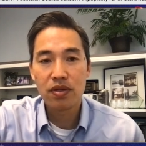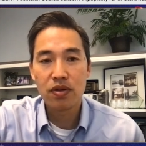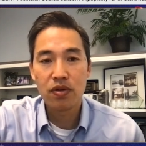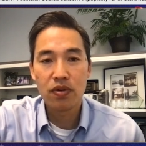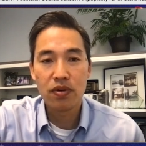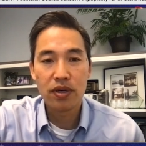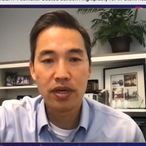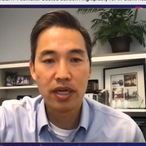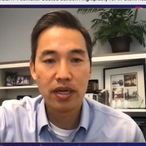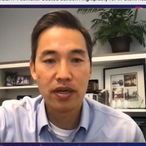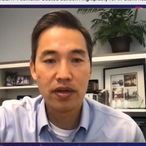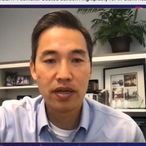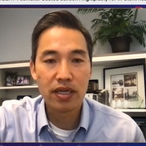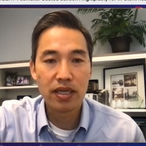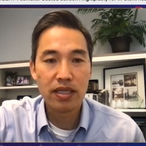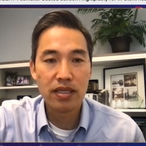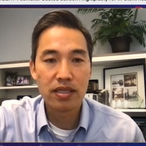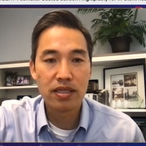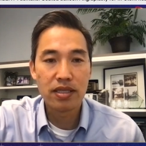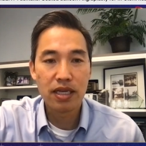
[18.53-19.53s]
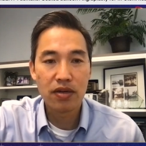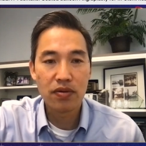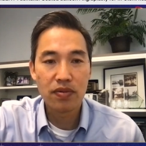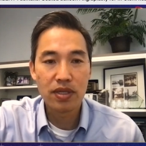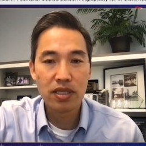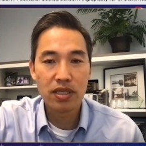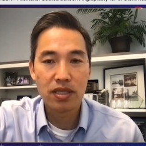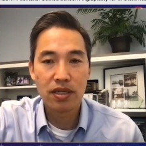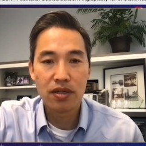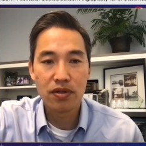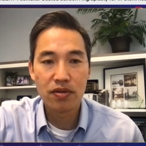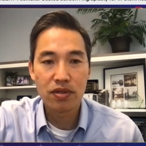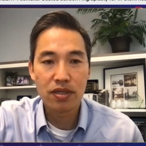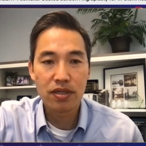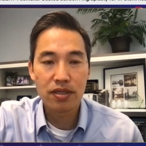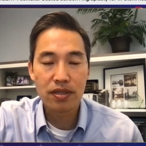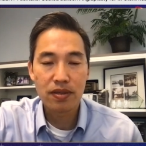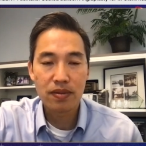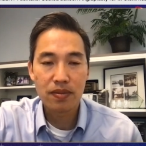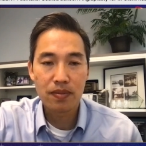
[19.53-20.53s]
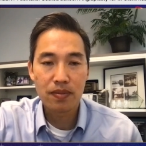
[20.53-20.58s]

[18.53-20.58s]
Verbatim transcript: coronary in-stent restenosis.